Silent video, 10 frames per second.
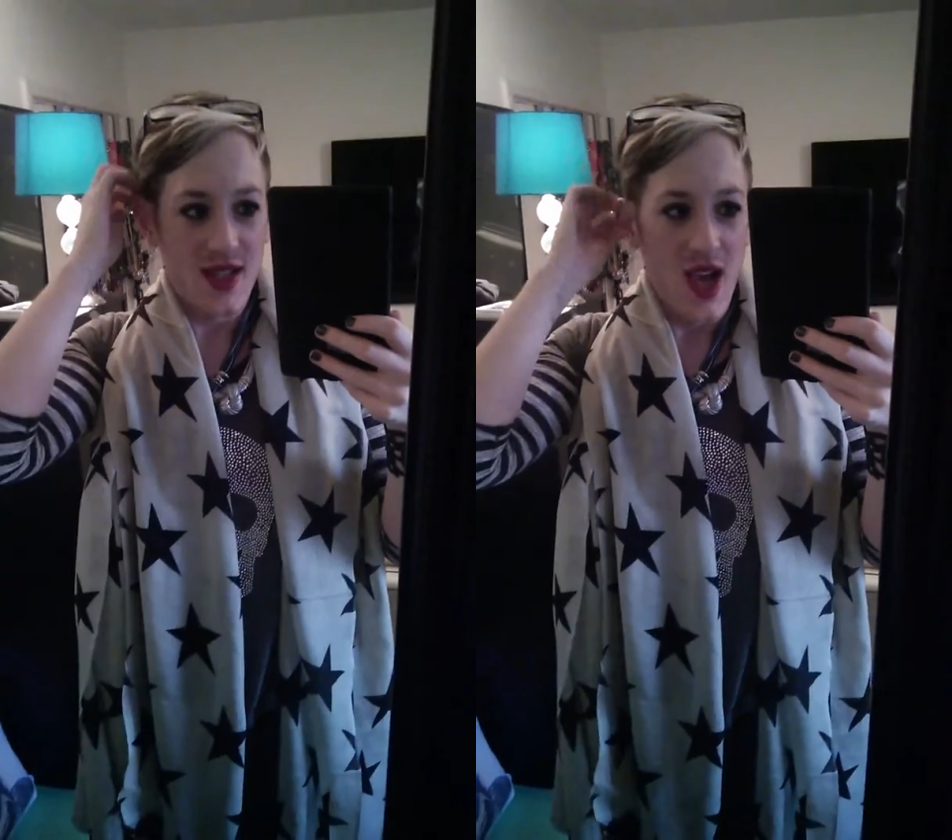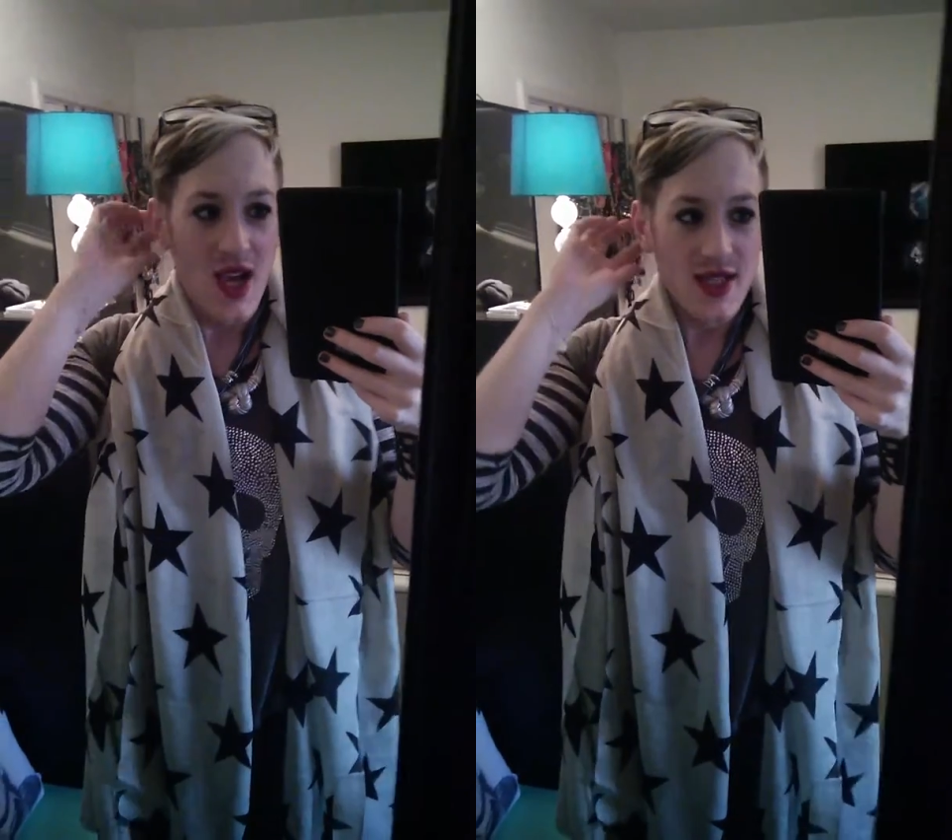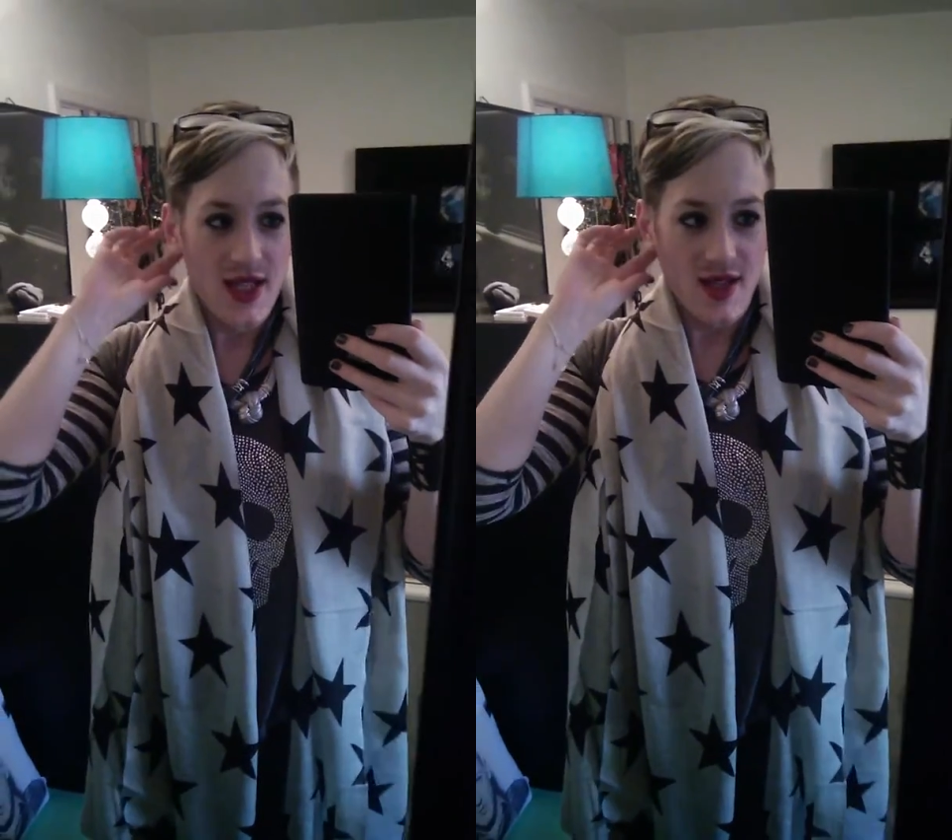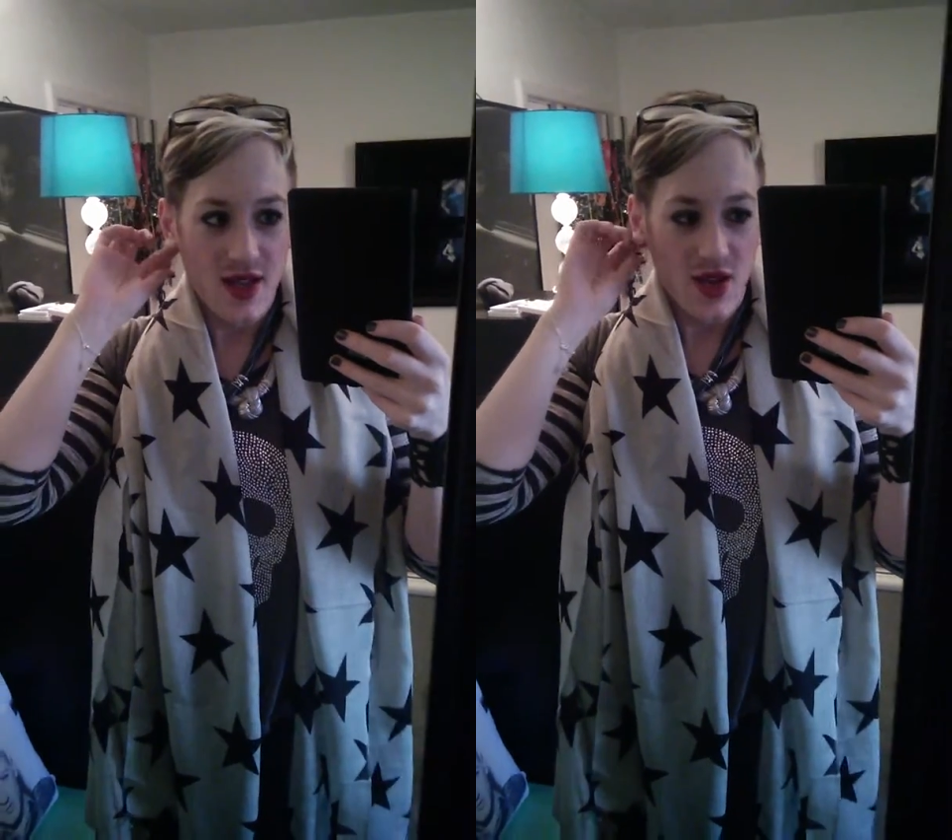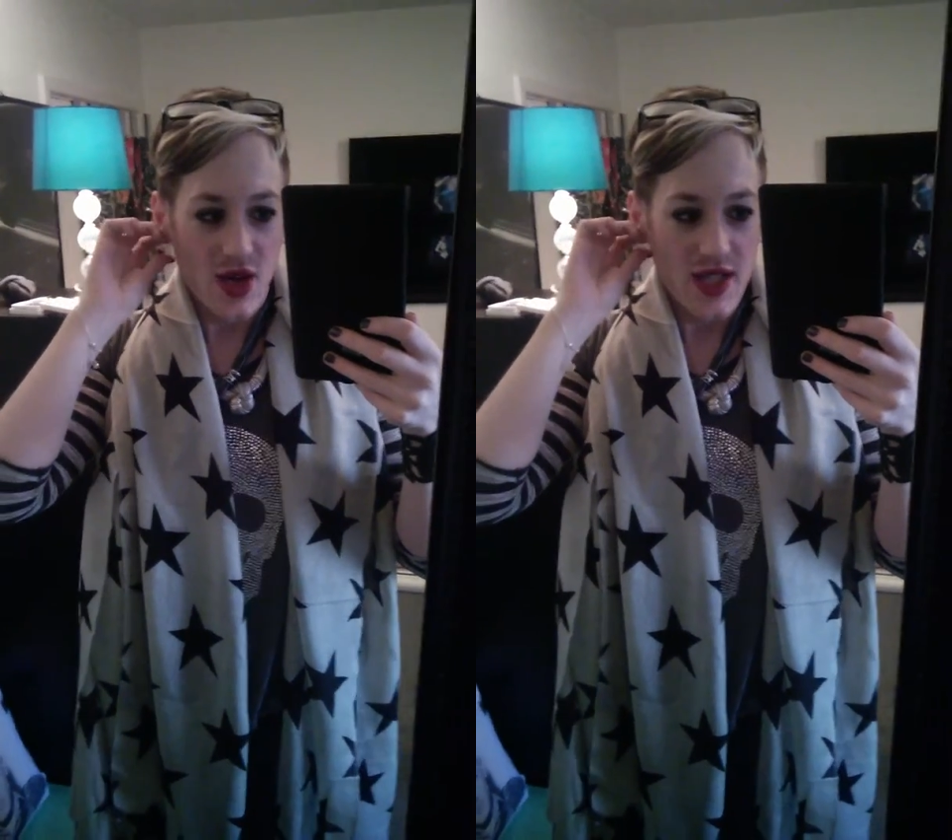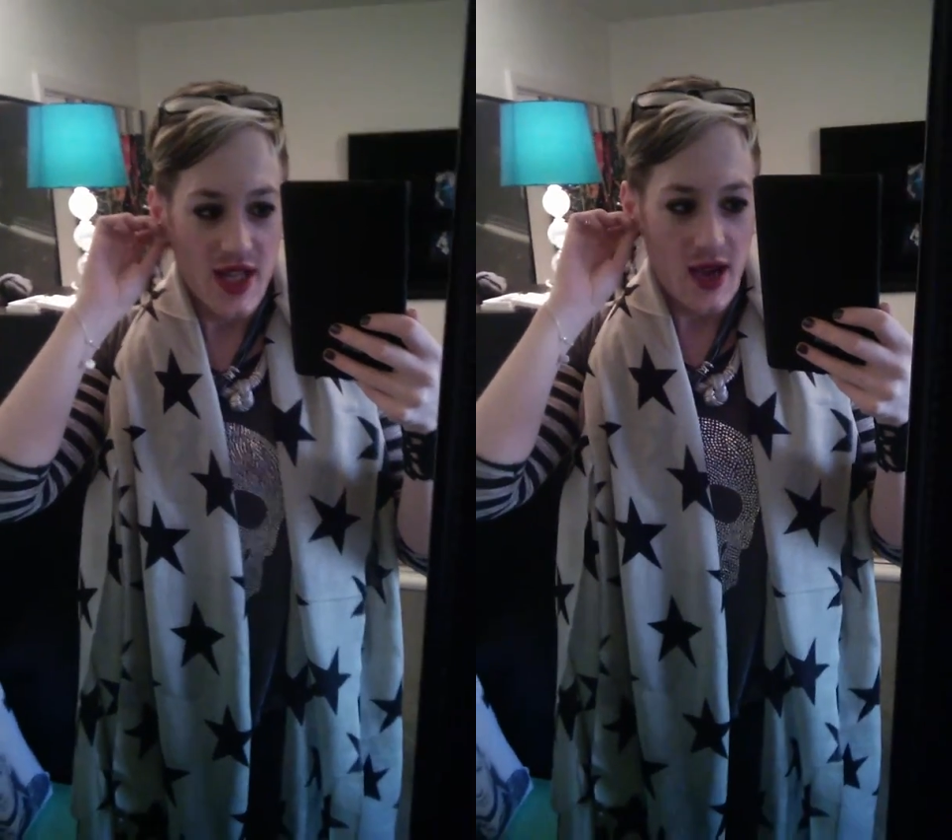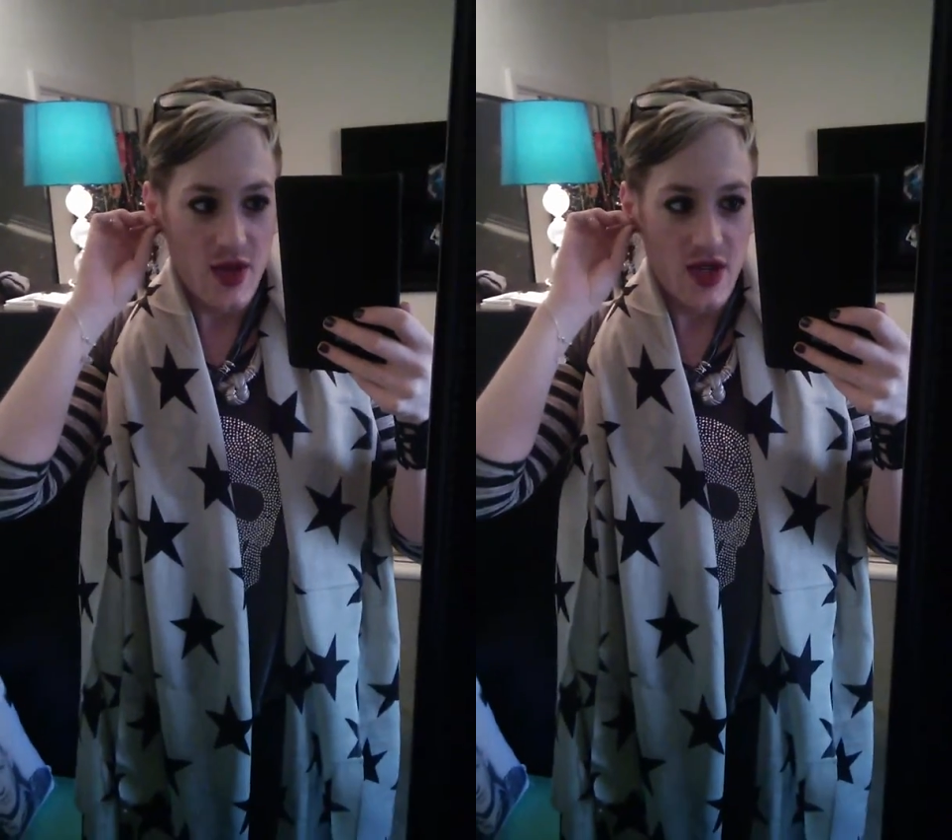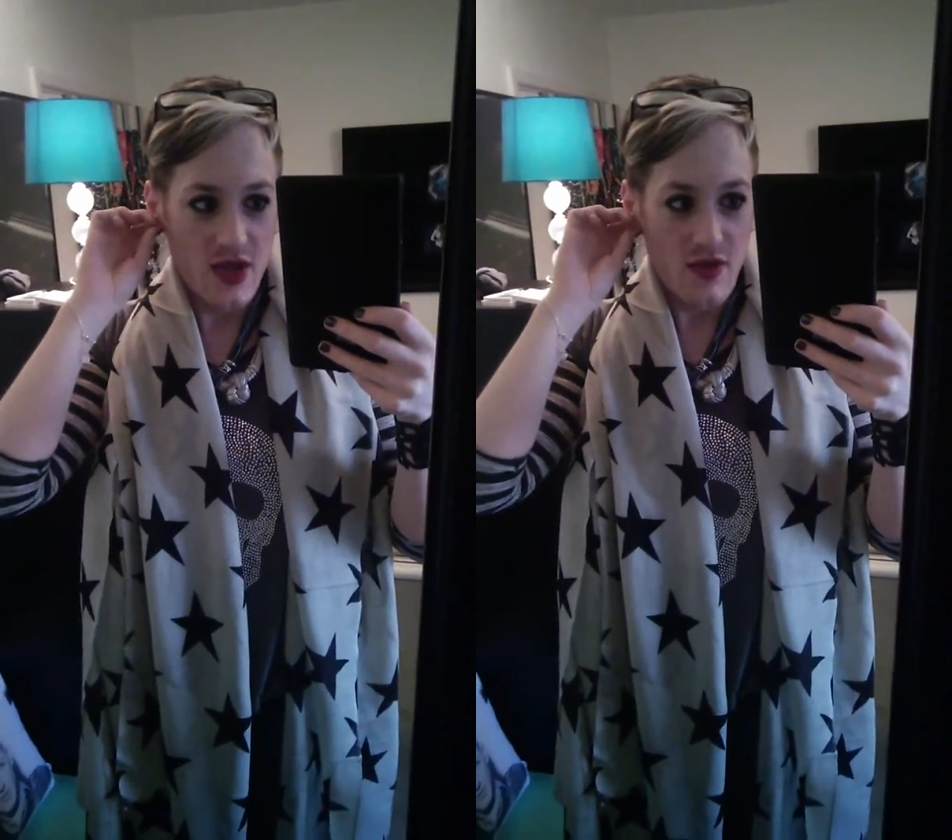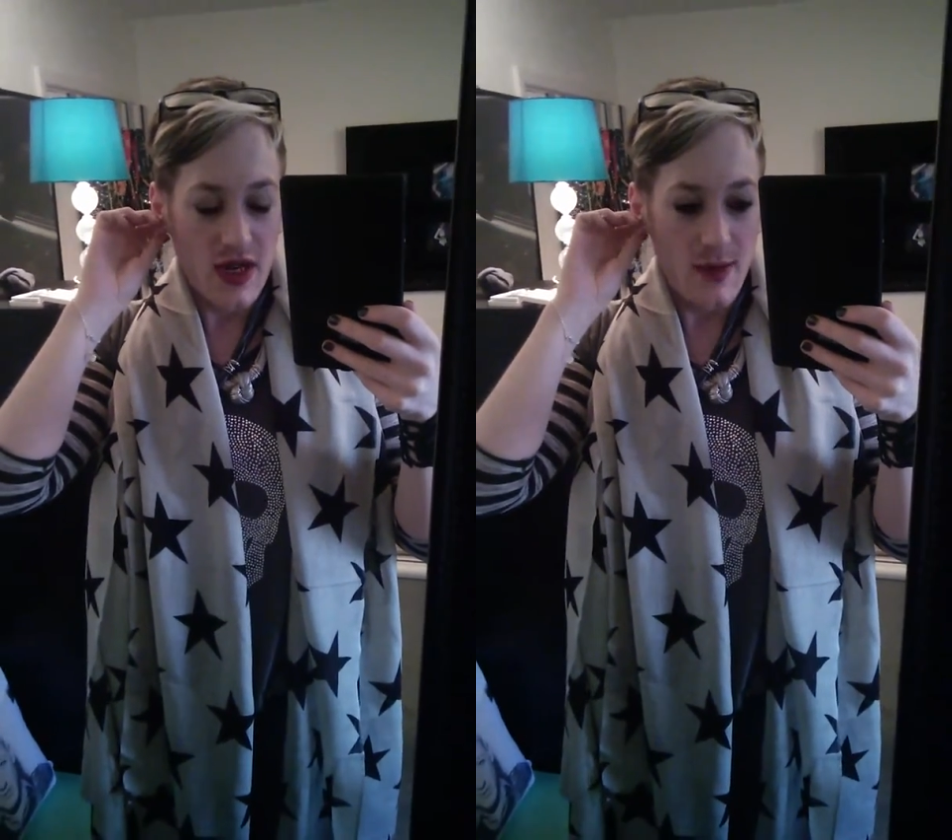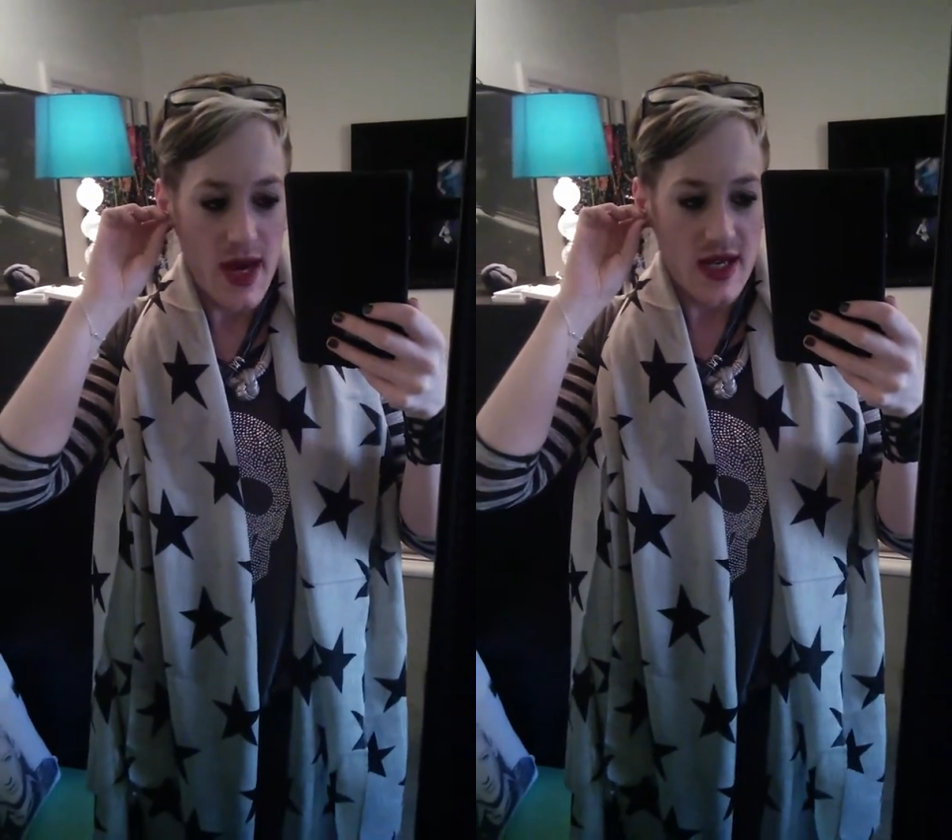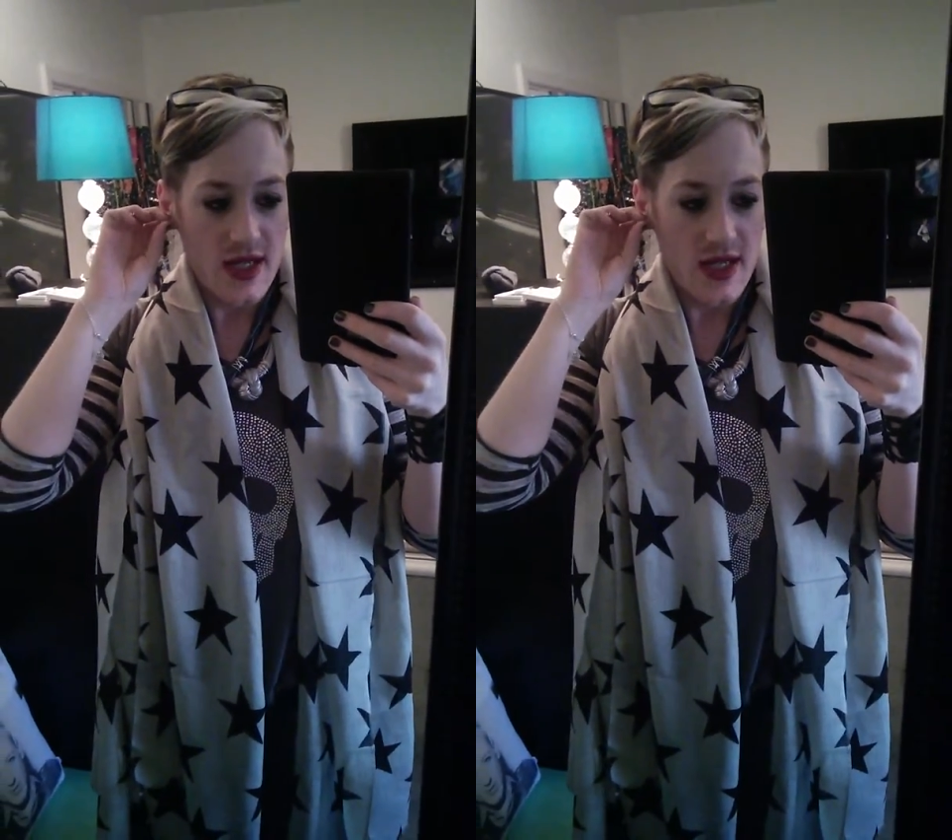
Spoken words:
since I got it, which is really bad.